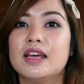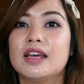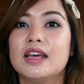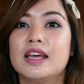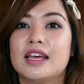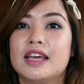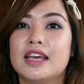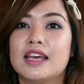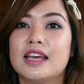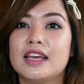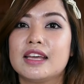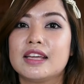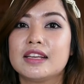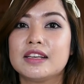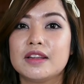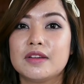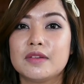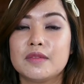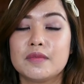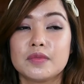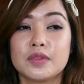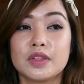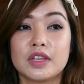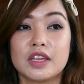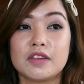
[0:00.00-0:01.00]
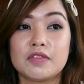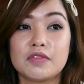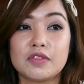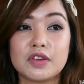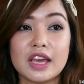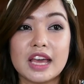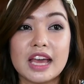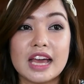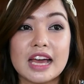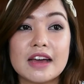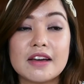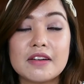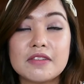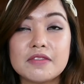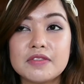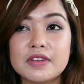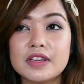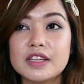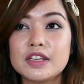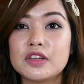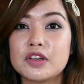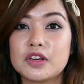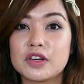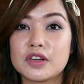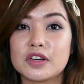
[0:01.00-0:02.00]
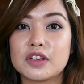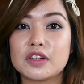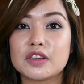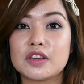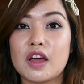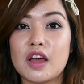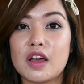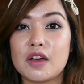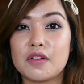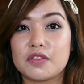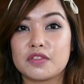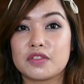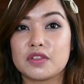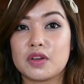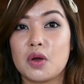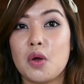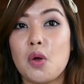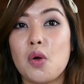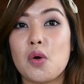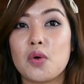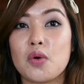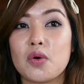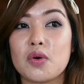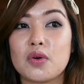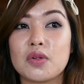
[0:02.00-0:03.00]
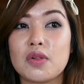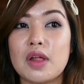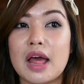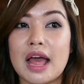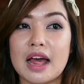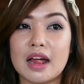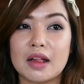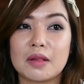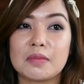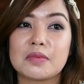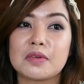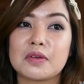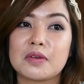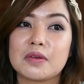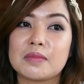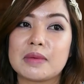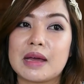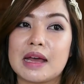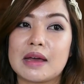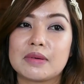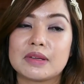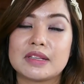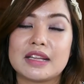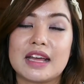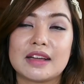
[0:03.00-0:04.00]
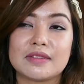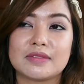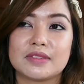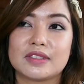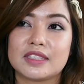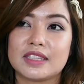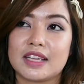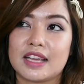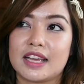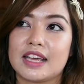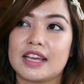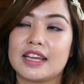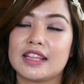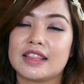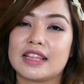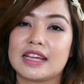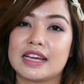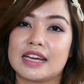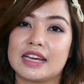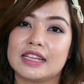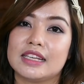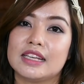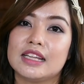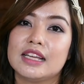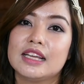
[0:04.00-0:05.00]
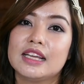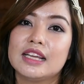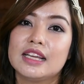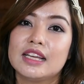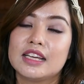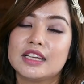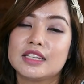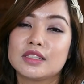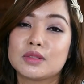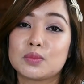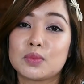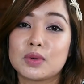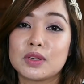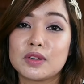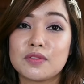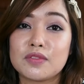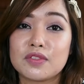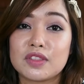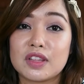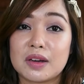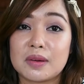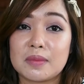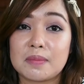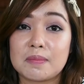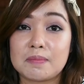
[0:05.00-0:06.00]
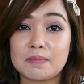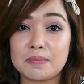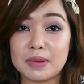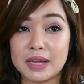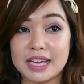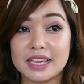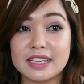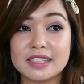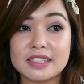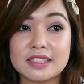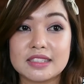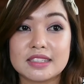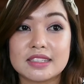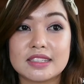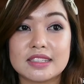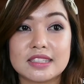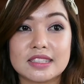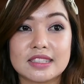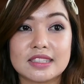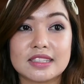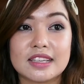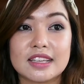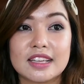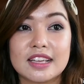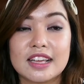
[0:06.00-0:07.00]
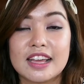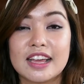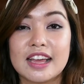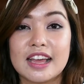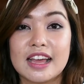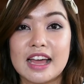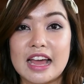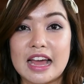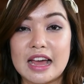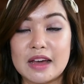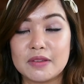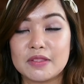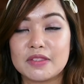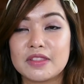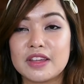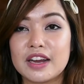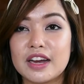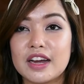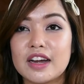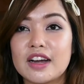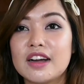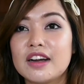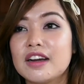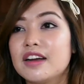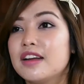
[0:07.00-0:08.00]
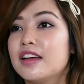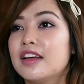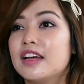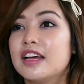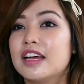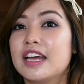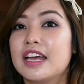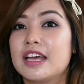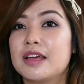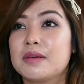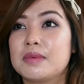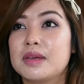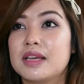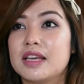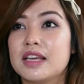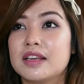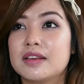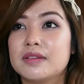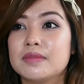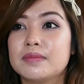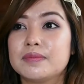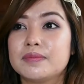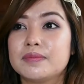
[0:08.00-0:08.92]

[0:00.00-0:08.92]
And if you haven't heard of the whole album, I would have to say that it's one of their best out there. I mean,